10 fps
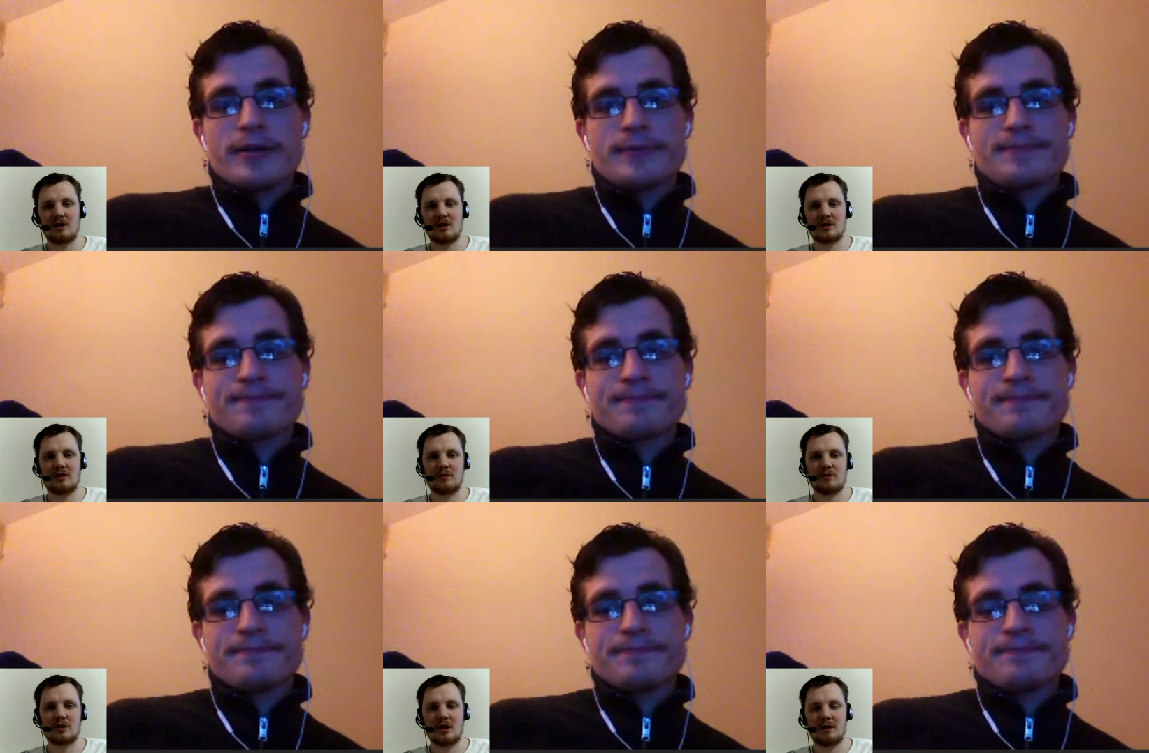Speaker 1: stuff was
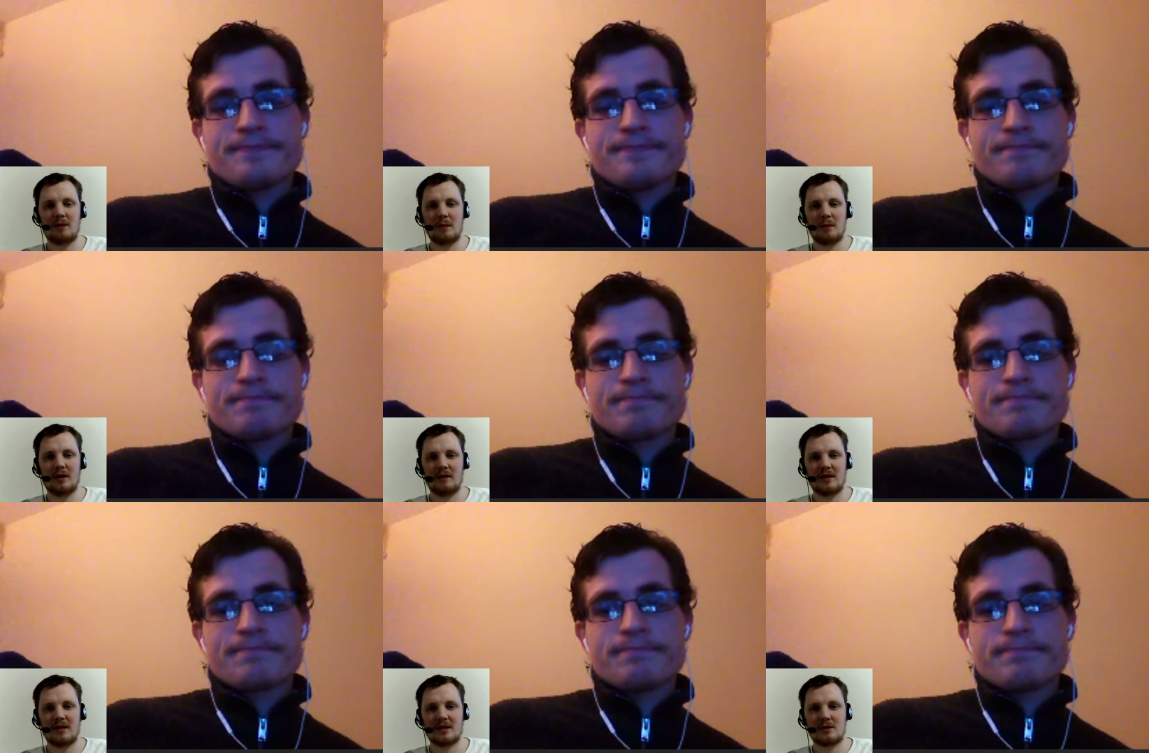kind of popping off,
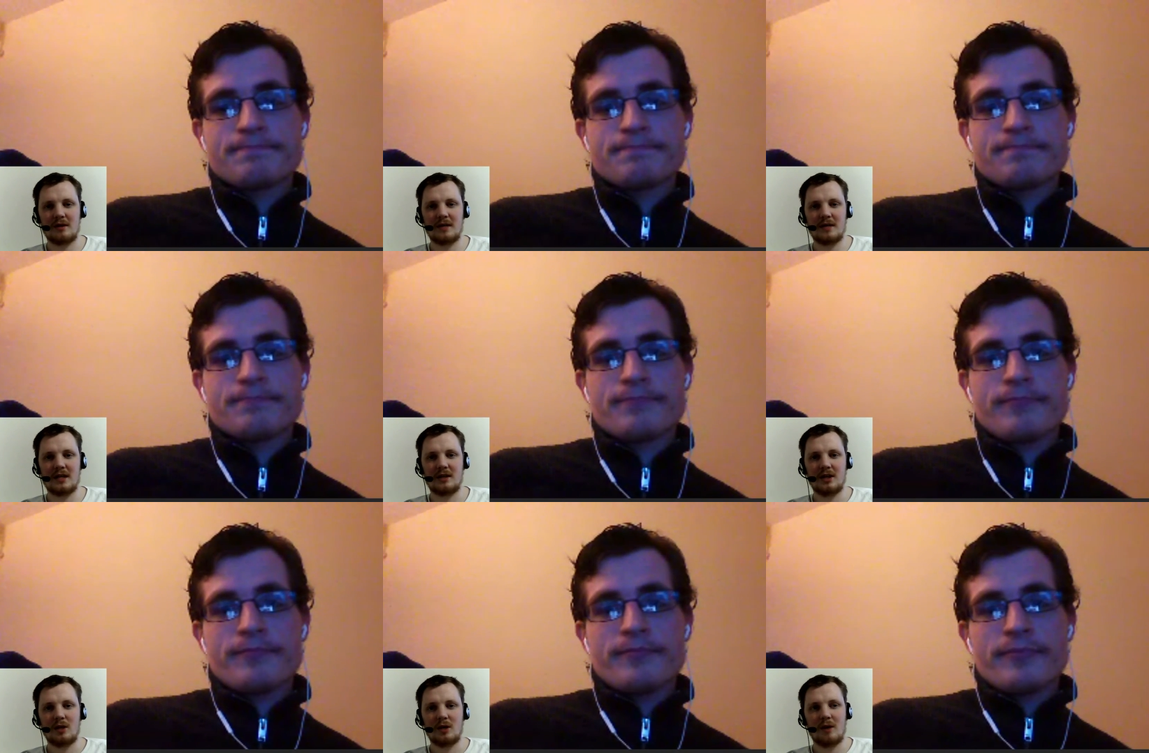that's what I mean.
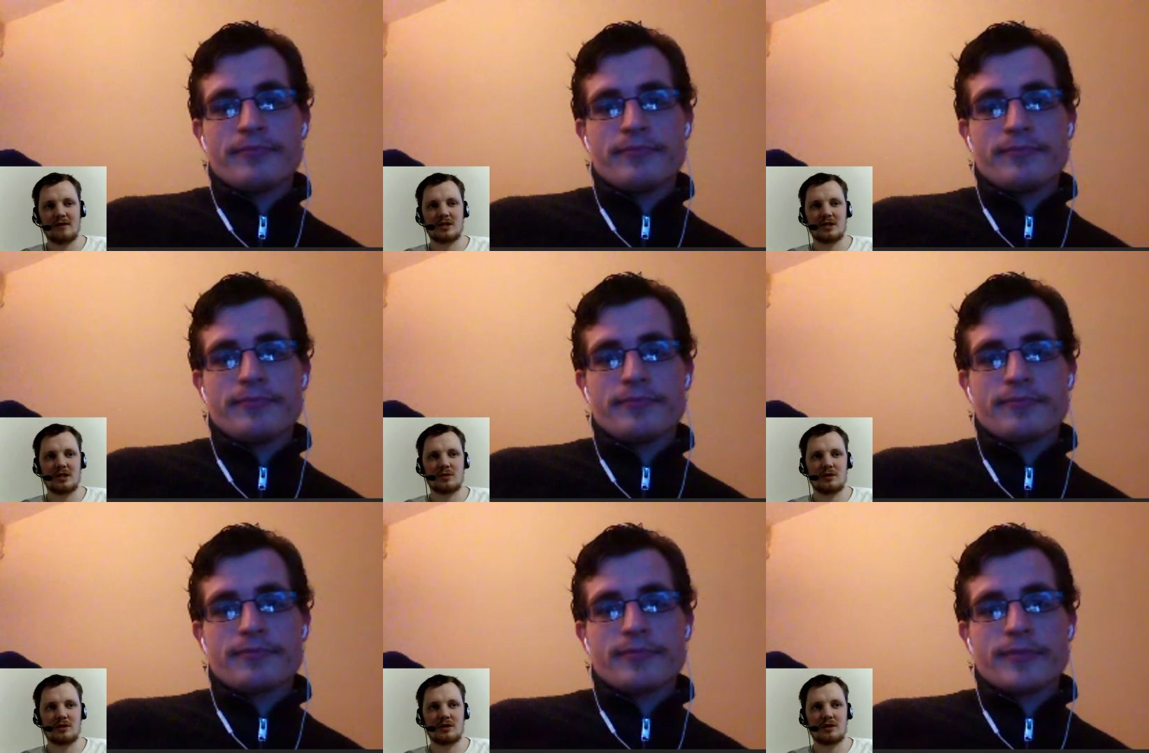Whereas this
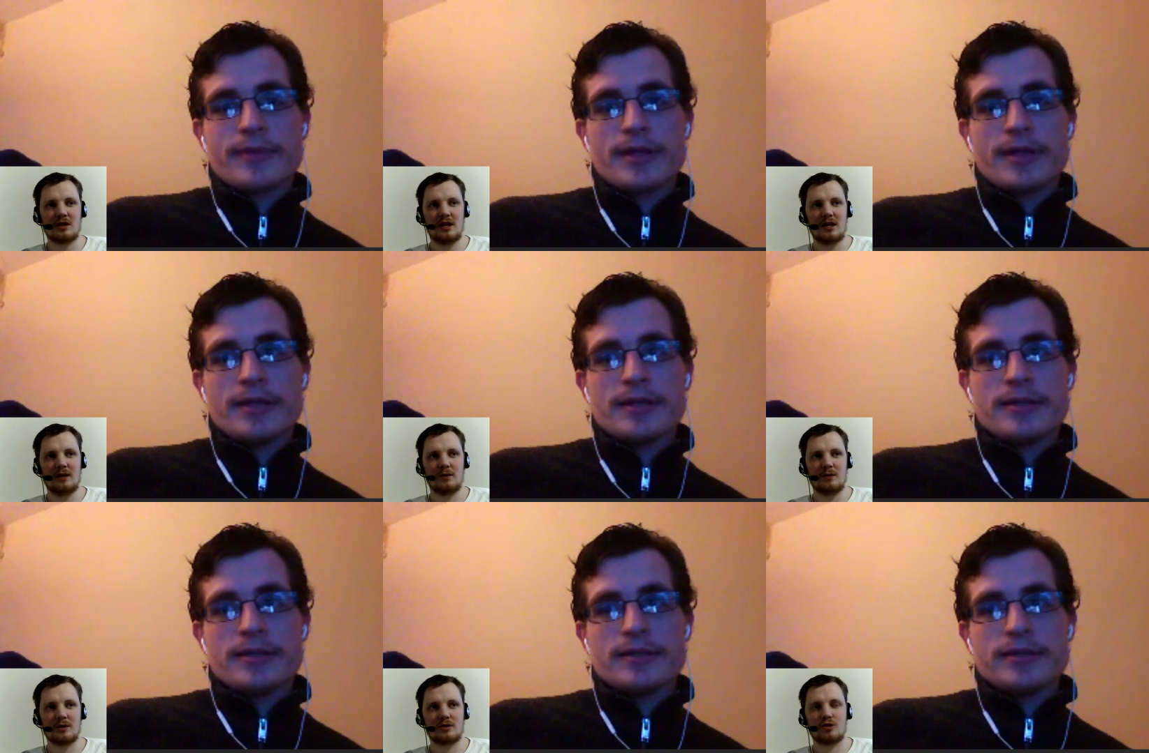was, it, it was
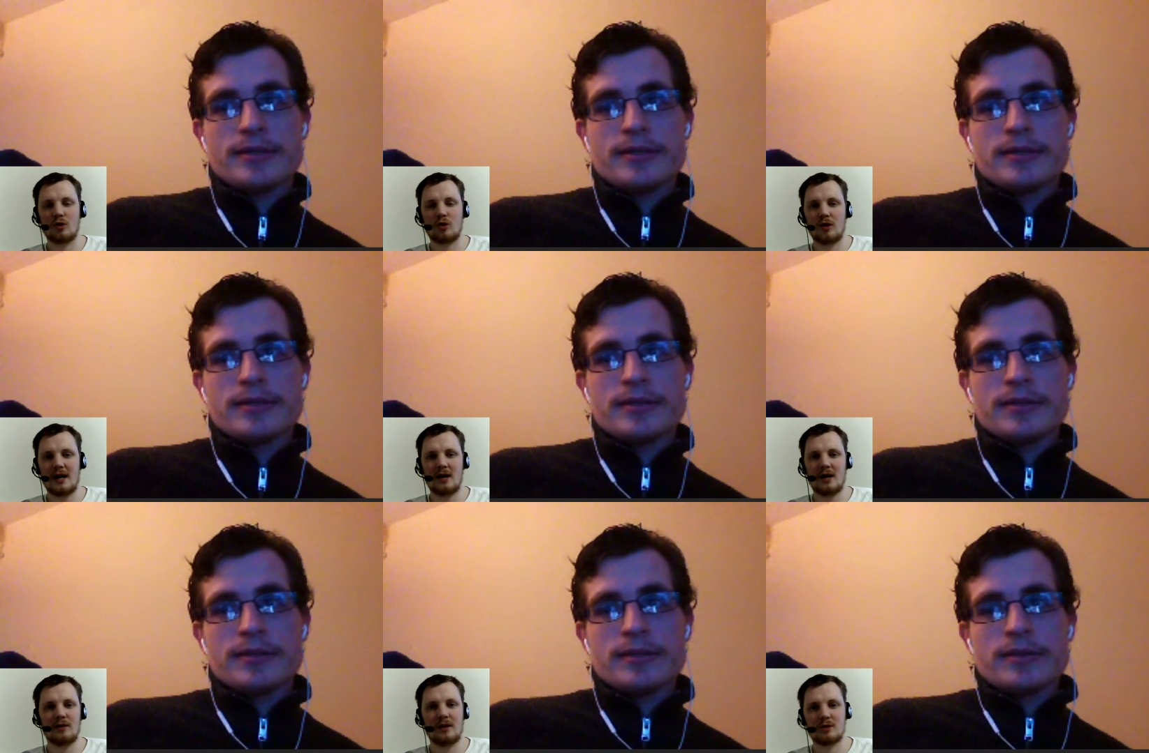drawn out, there
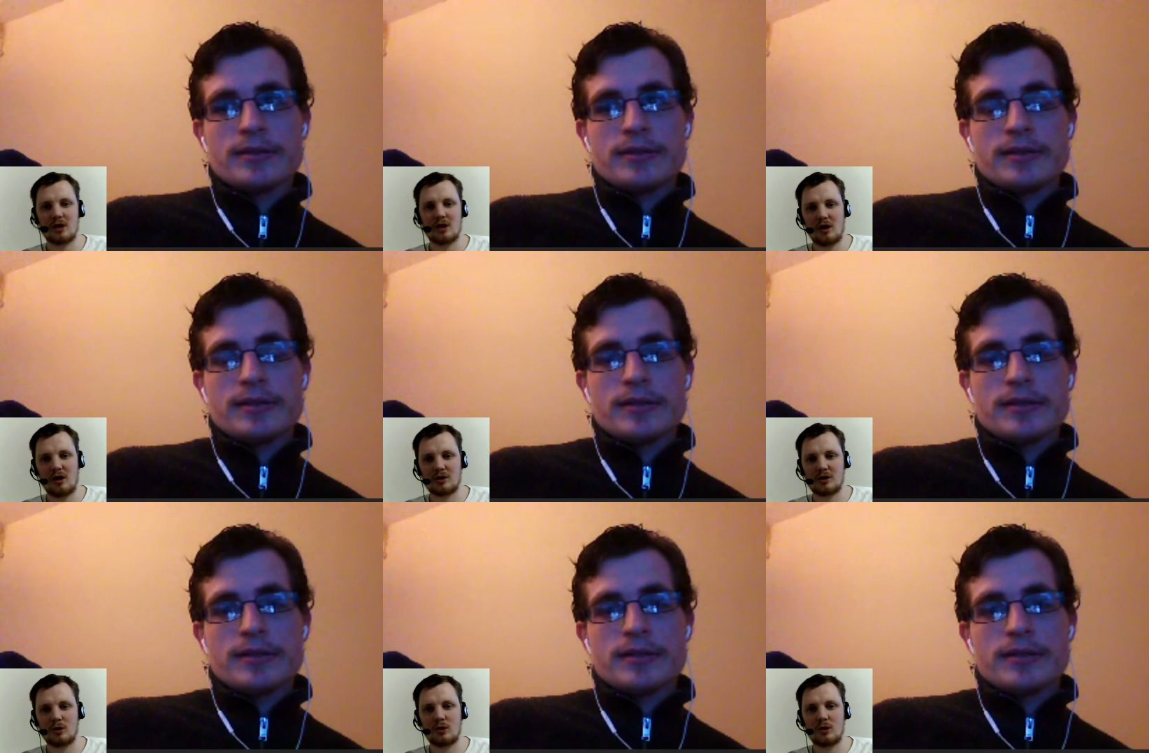was a lot of
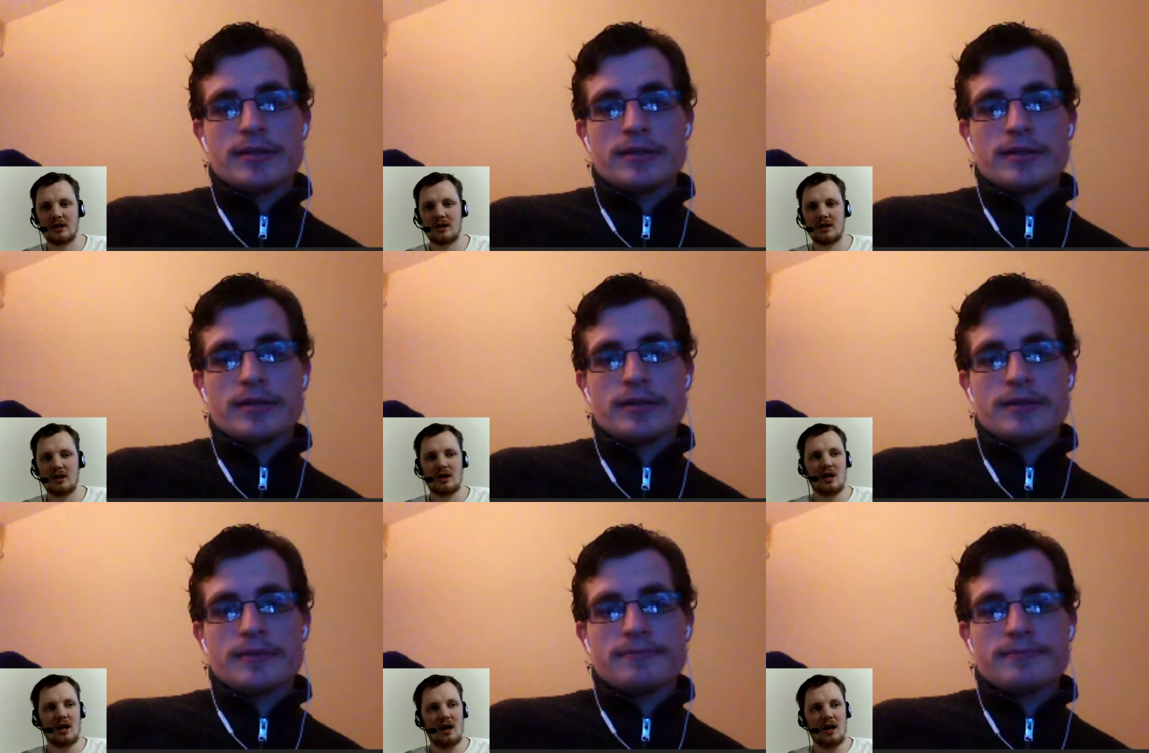talking,
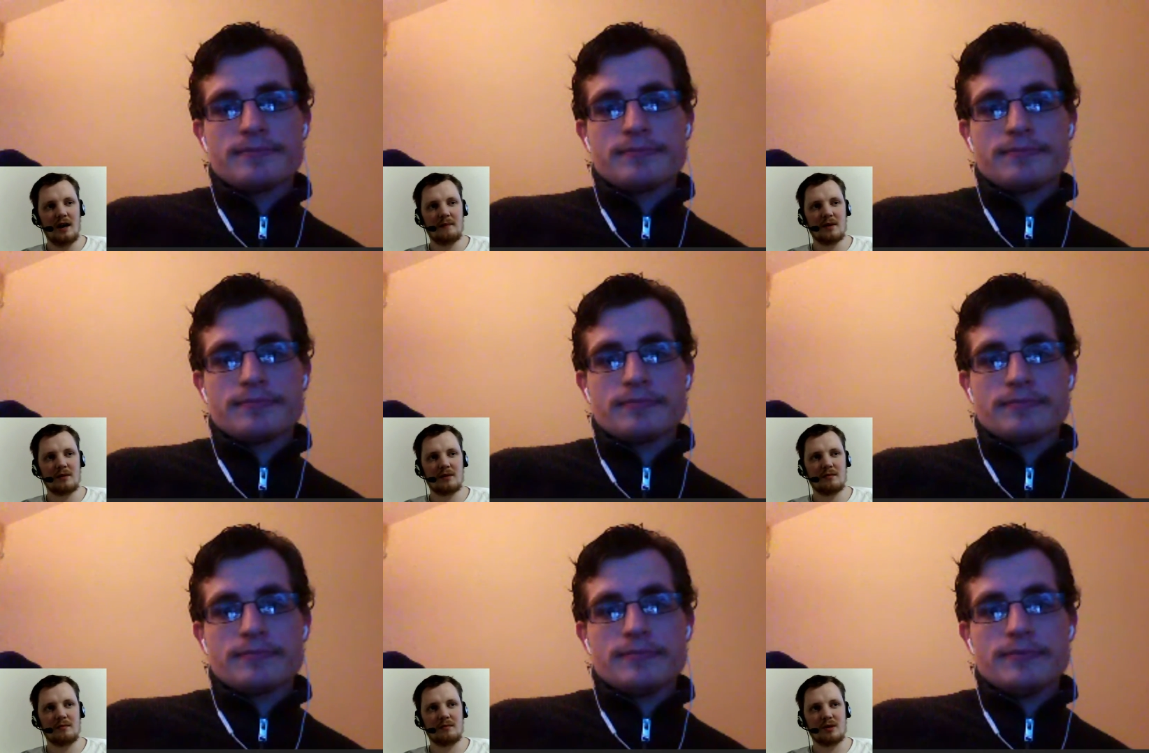um,
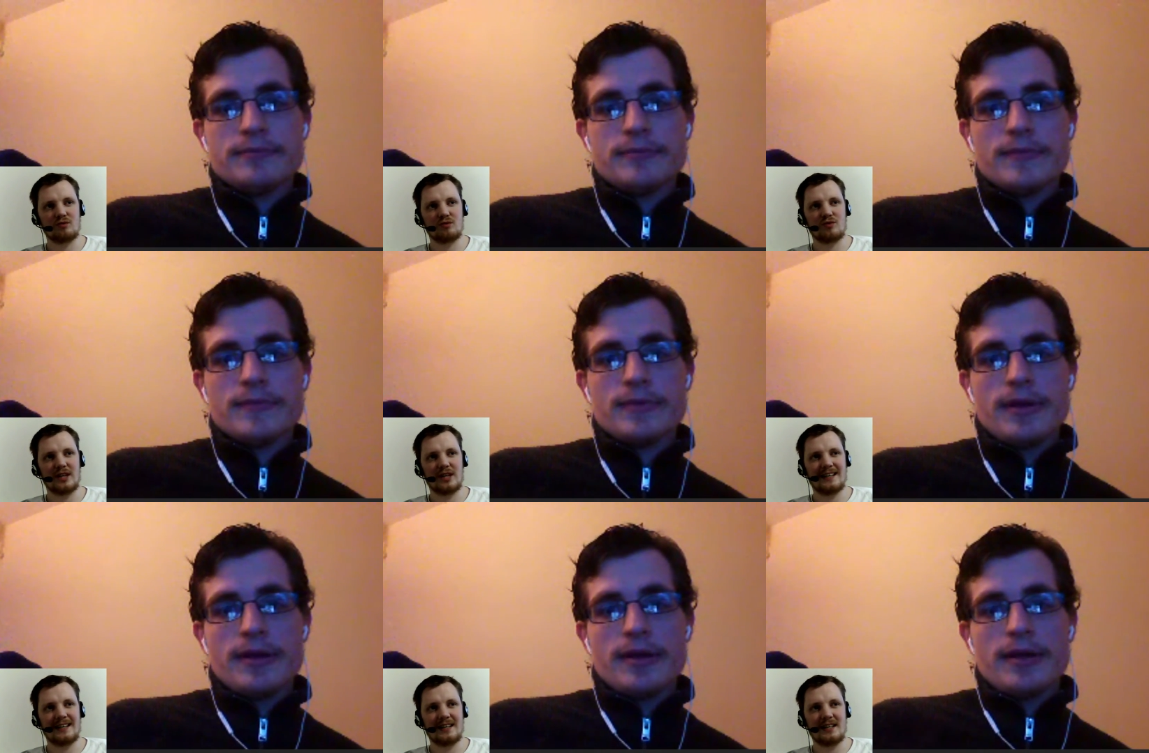but
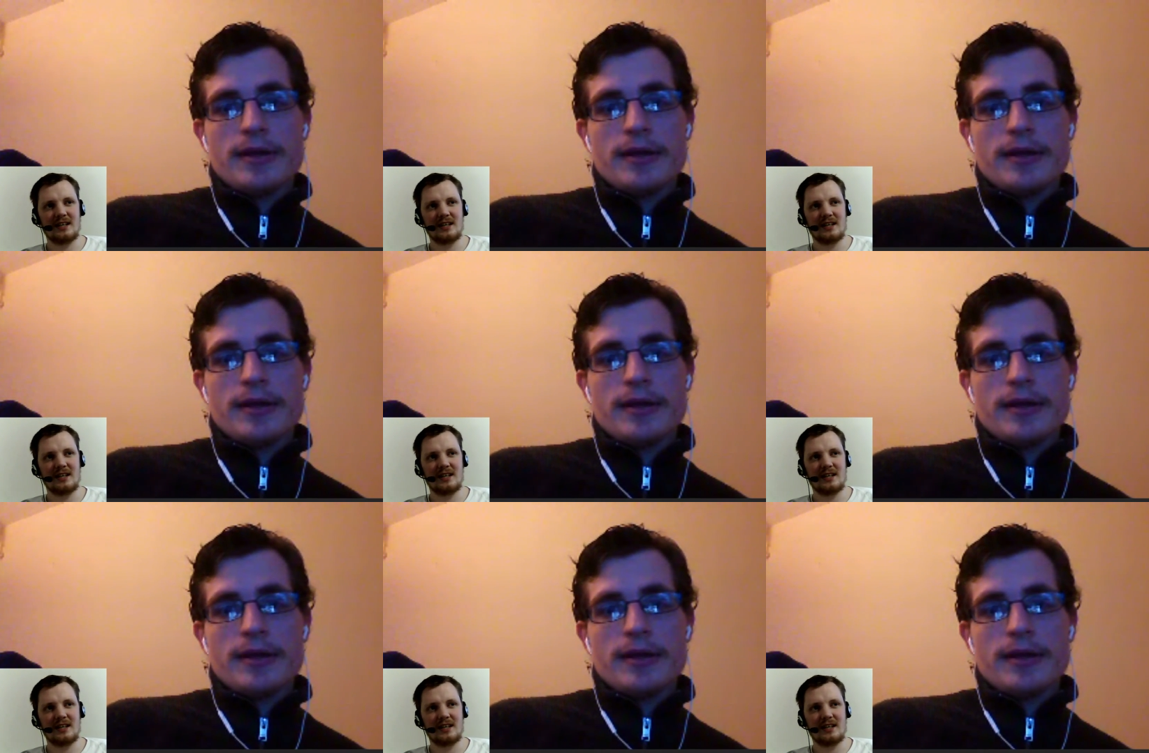really,